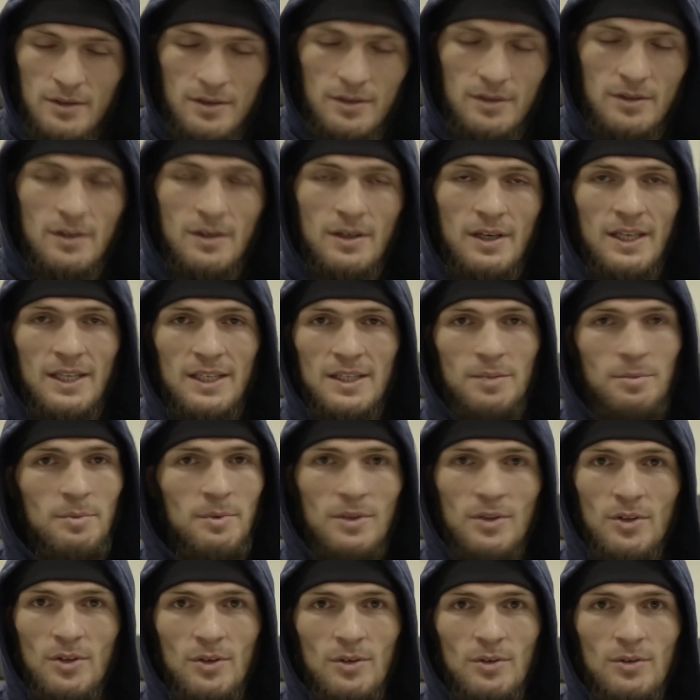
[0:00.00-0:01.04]
Let me
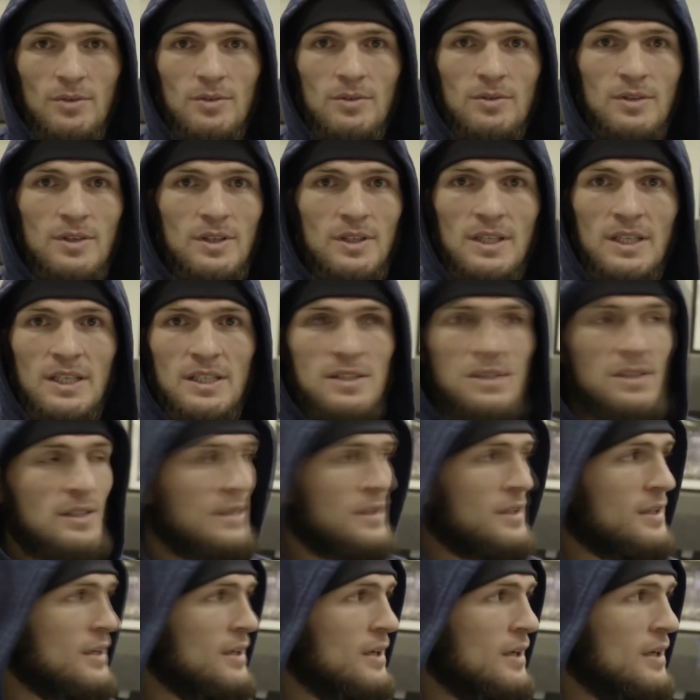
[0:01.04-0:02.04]
know, that's it.